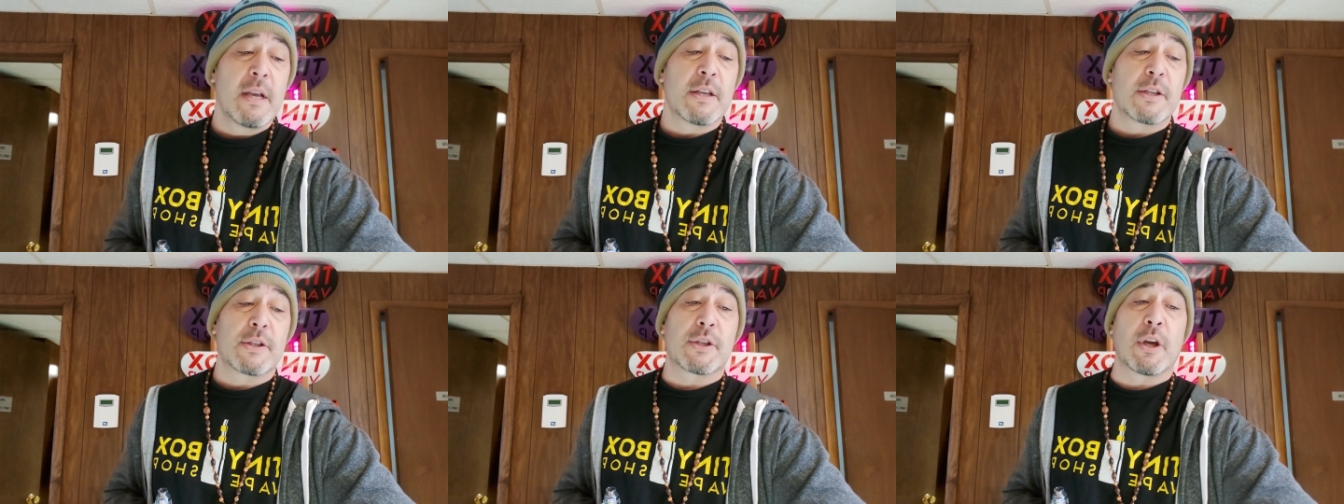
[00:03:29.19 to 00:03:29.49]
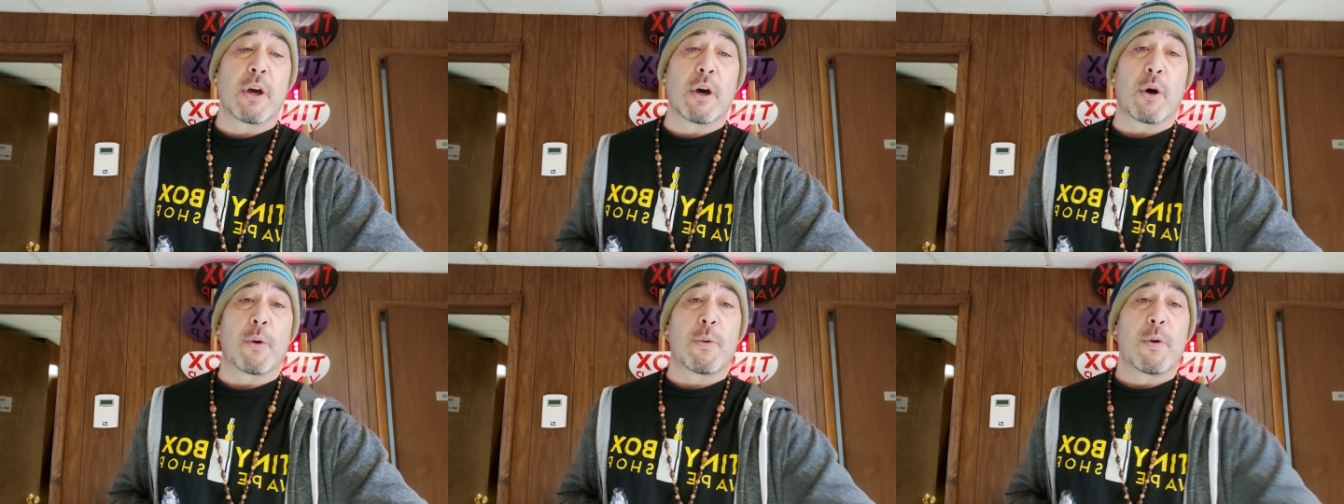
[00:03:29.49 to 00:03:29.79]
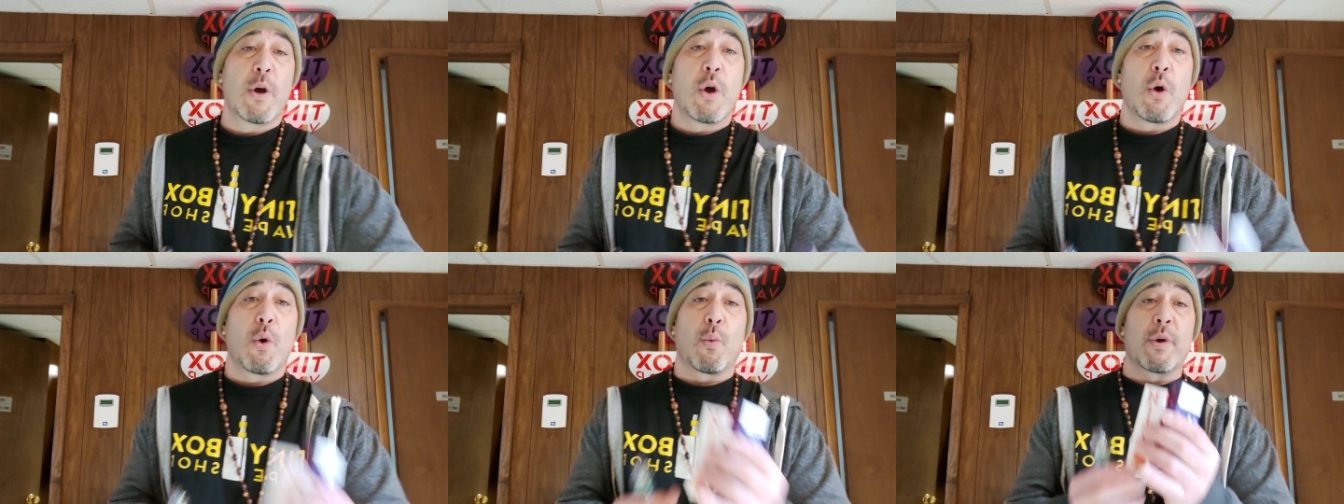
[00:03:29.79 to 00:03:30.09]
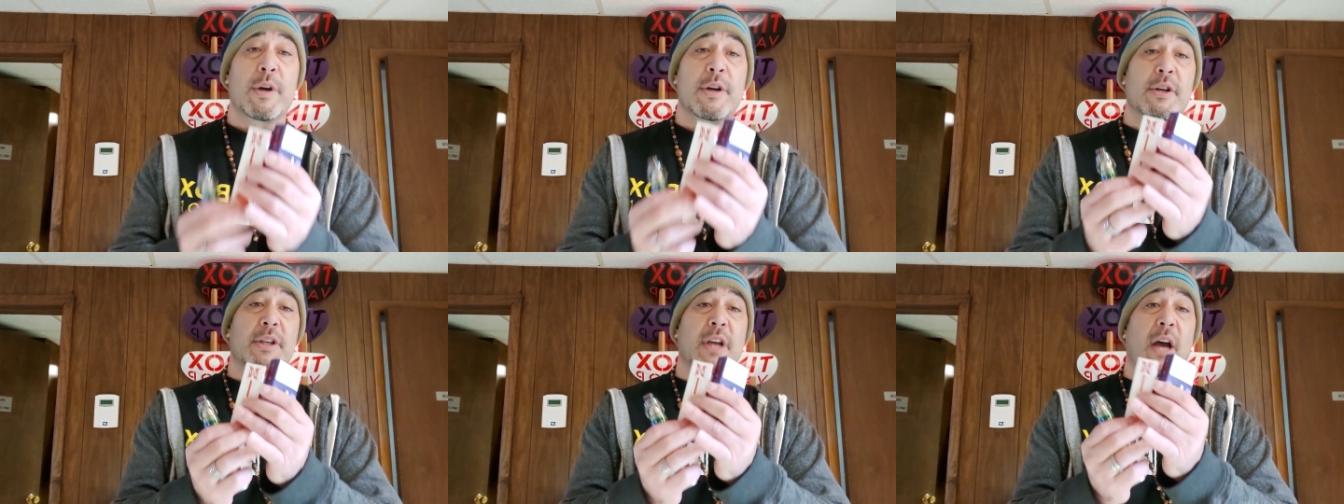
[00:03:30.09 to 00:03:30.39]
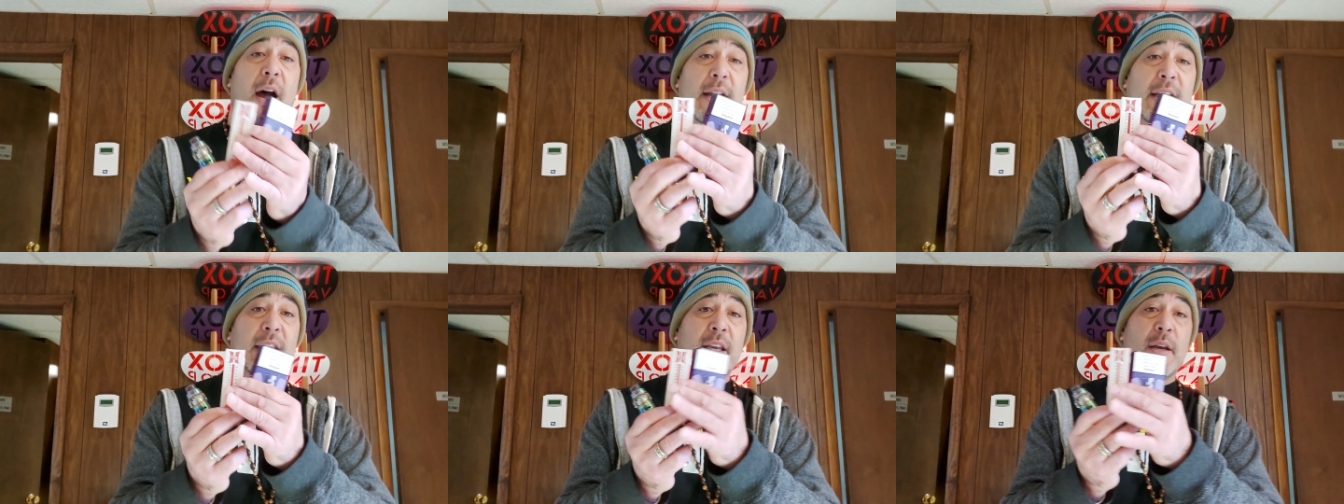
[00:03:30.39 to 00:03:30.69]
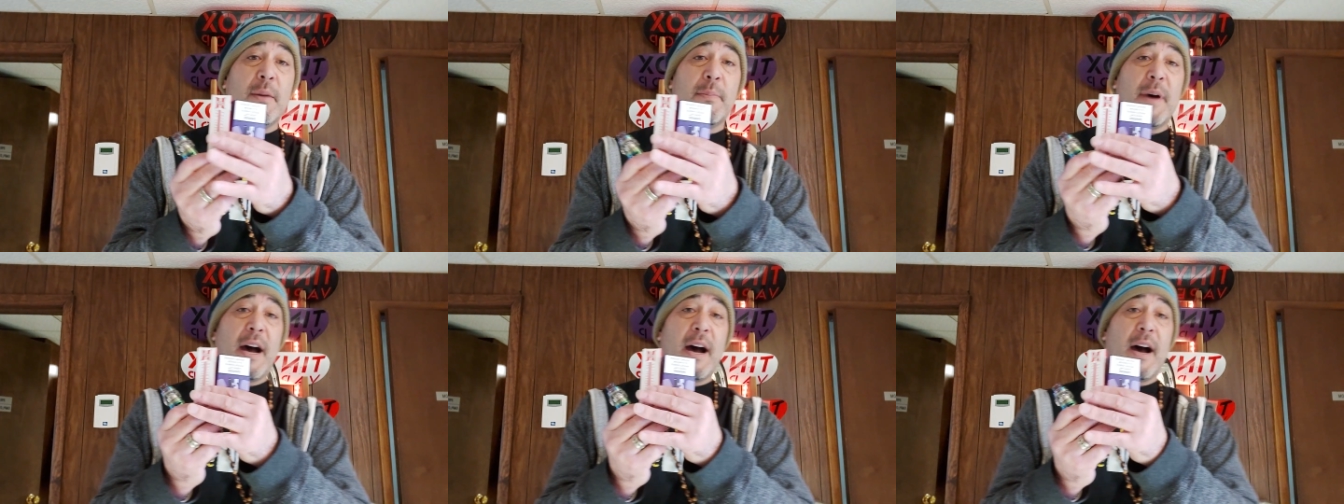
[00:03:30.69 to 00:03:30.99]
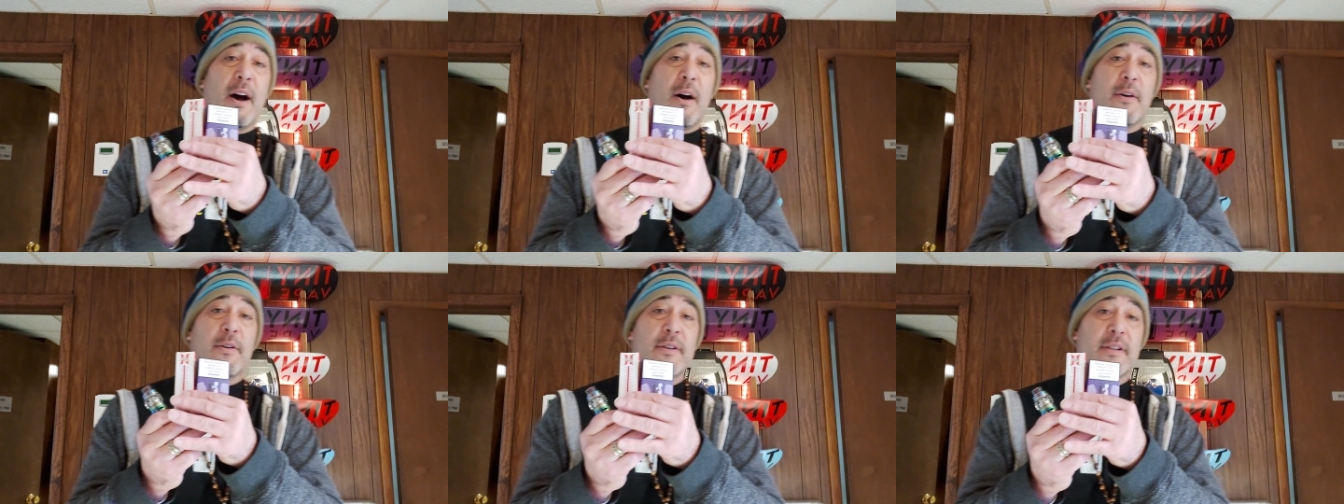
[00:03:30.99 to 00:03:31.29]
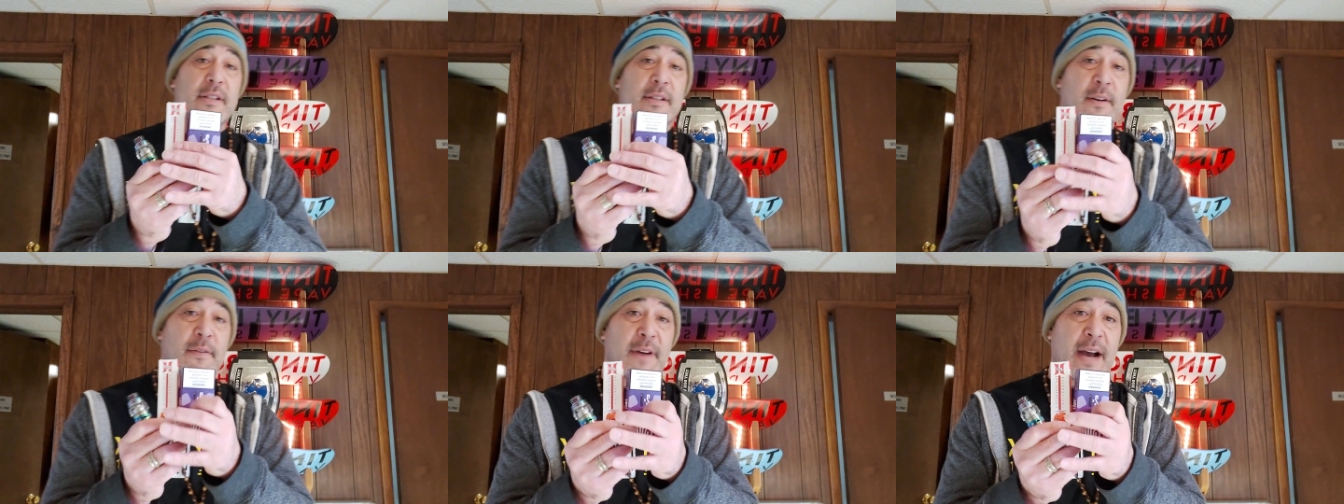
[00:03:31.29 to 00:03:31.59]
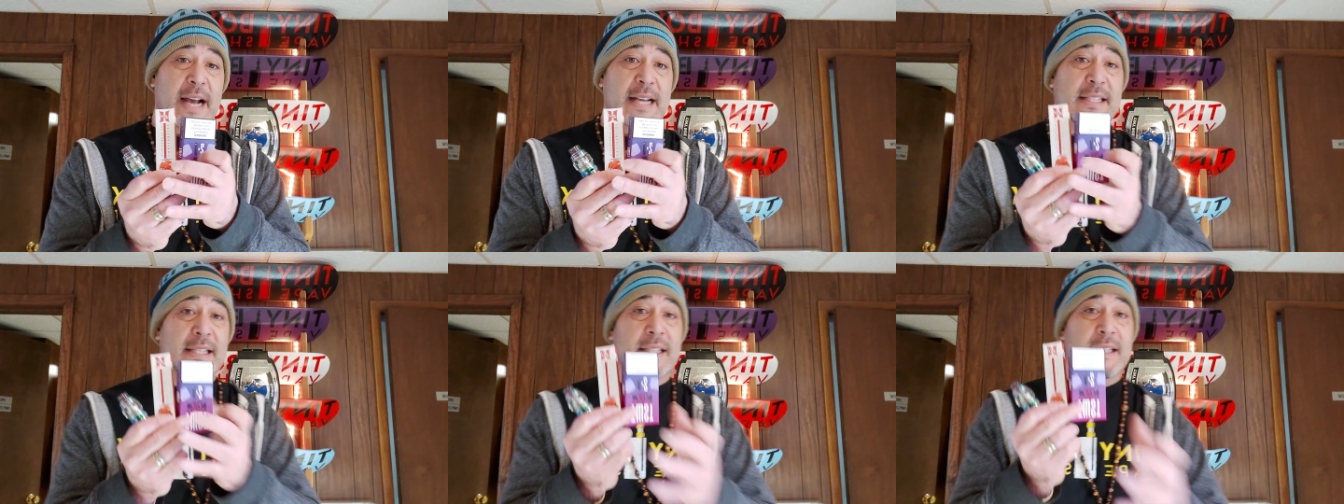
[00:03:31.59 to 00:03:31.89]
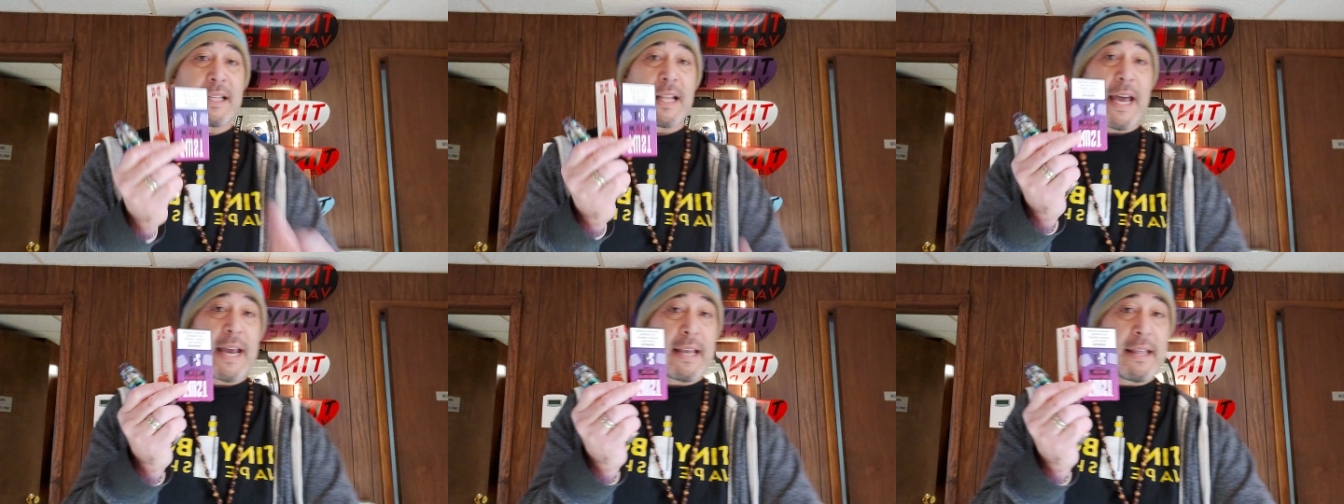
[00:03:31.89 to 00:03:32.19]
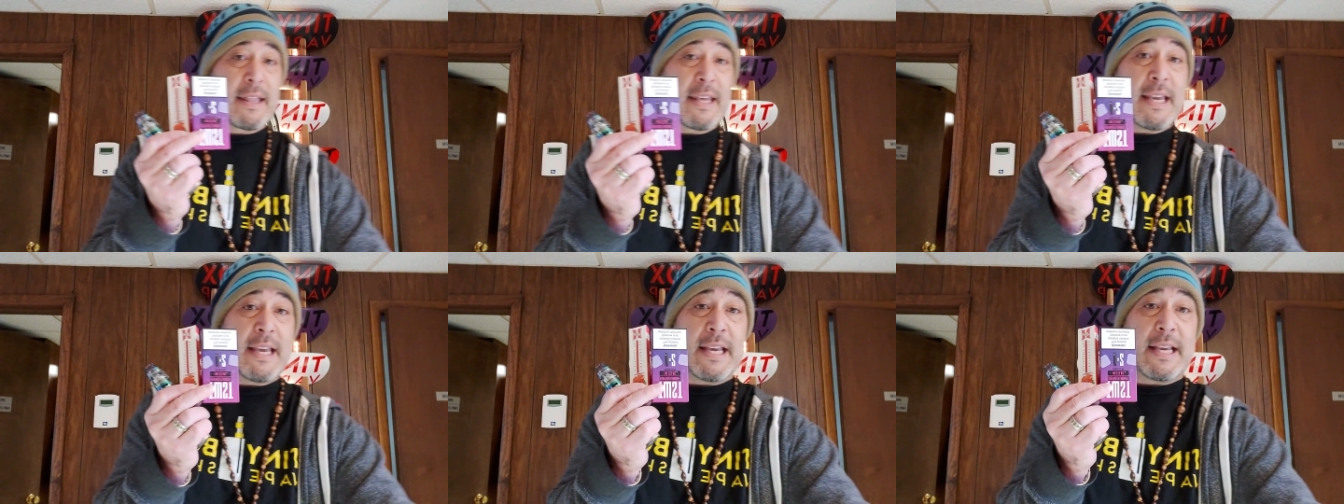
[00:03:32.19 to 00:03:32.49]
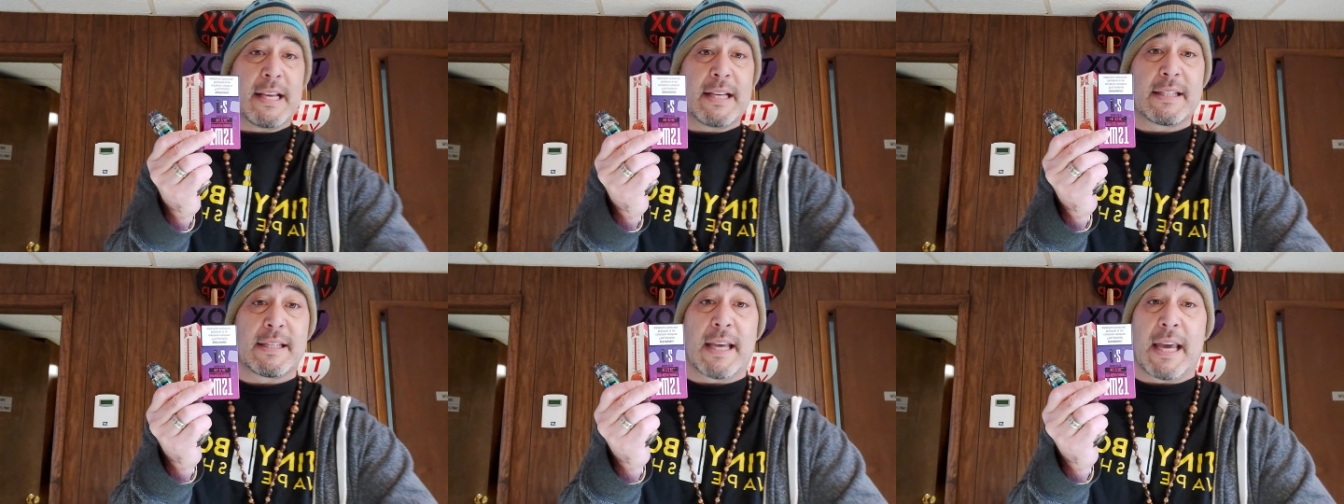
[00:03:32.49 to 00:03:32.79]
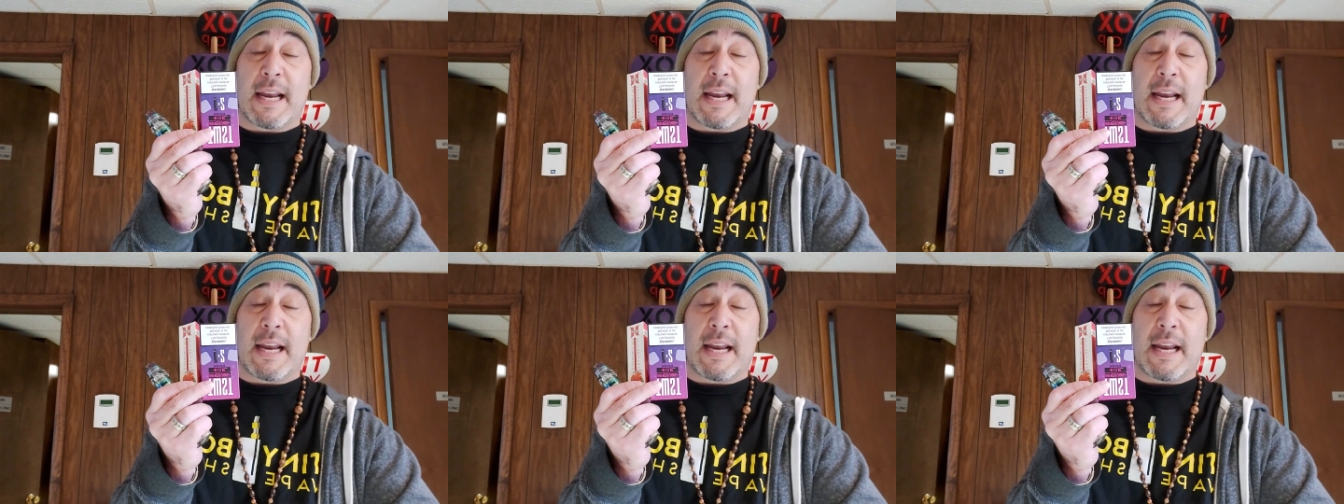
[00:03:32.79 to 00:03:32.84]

So when you're talking about devices like these,